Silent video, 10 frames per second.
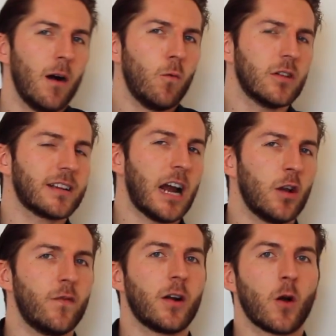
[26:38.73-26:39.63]
what kind
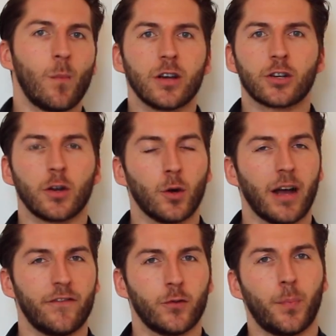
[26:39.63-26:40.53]
of a commission you
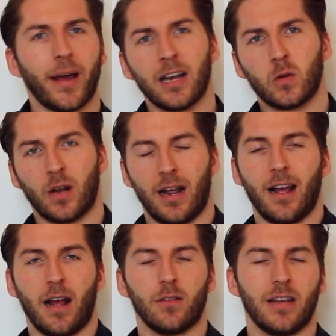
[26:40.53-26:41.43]
have to pay to an
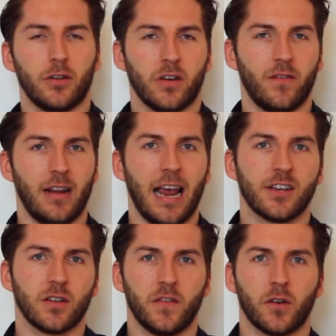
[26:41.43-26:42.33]
online travel
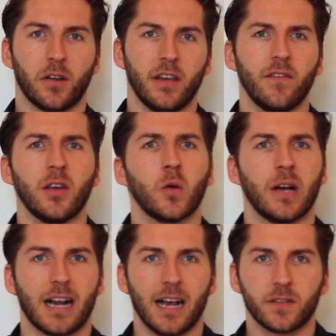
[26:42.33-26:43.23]
agent for giving you
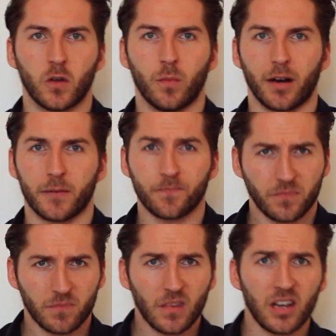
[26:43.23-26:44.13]
a customer?
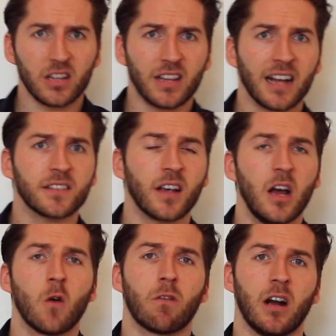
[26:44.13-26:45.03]
That's
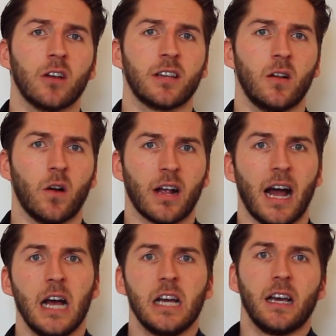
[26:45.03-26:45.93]
where
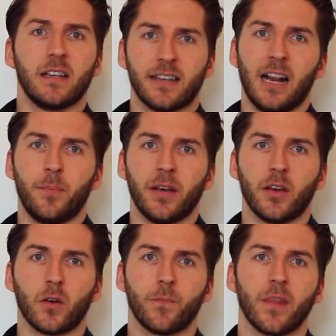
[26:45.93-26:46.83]
HotelOga is helping
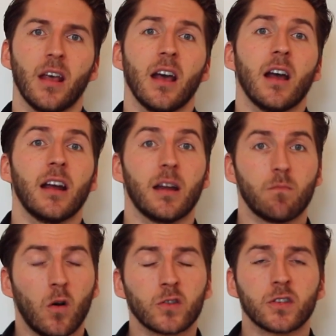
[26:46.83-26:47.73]
you.
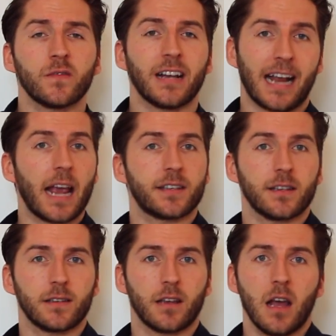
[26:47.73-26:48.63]
In most of the
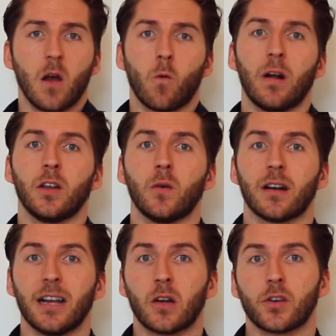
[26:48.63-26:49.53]
cases, when you are
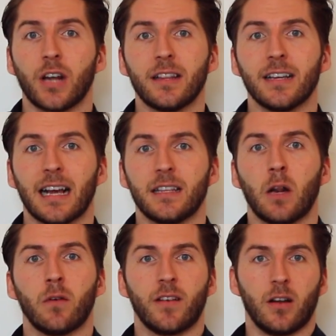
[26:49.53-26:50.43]
negotiating a
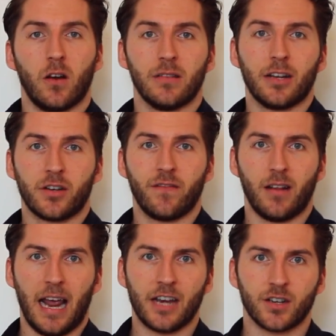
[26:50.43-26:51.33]
deal with an online
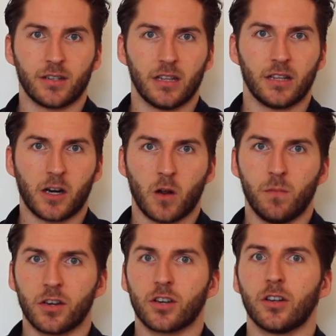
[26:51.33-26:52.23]
travel agent, the
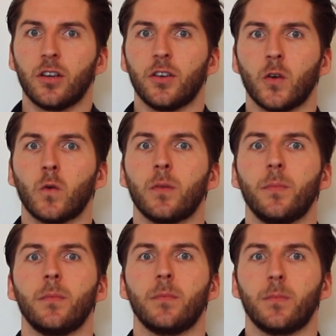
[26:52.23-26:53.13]
commission you will
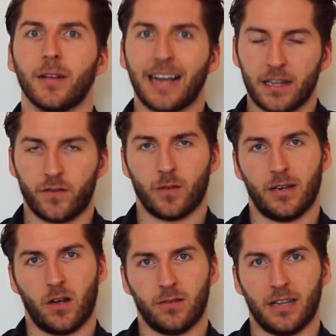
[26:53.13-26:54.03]
get from
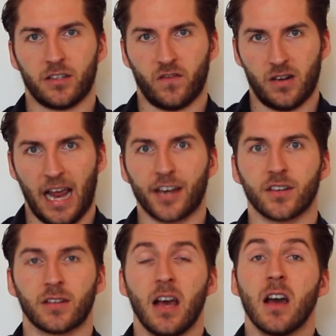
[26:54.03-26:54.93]
an online travel
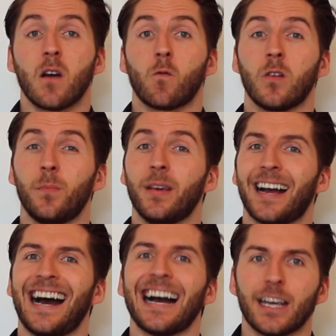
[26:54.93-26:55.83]
agent will be
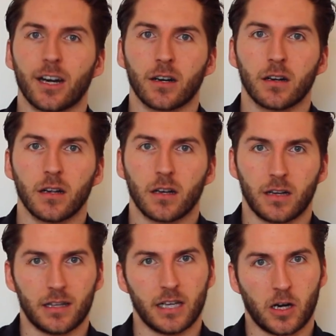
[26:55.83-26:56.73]
higher
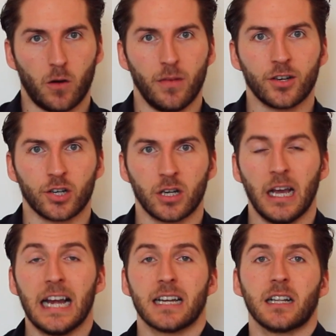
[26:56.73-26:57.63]
than the commission
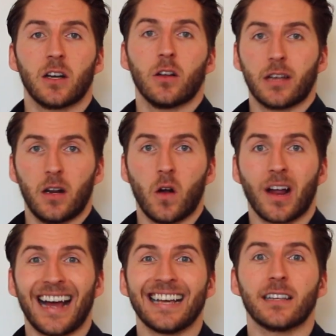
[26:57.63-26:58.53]
that
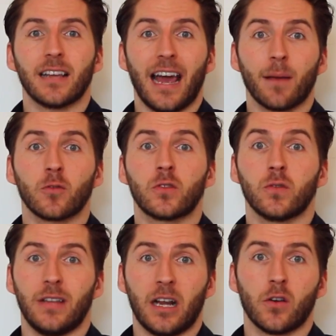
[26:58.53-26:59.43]
HotelOga is able
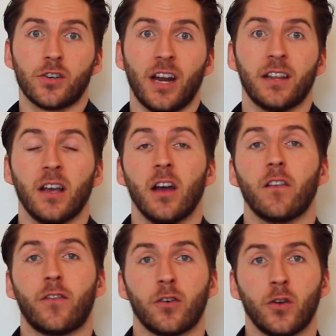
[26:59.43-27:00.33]
to negotiate
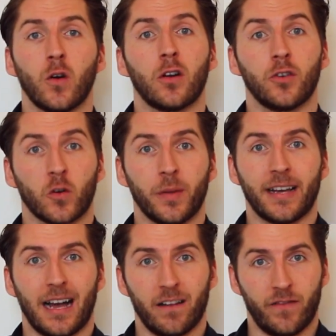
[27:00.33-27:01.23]
for you on your
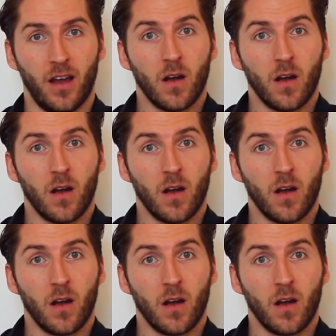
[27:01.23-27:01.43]
behalf.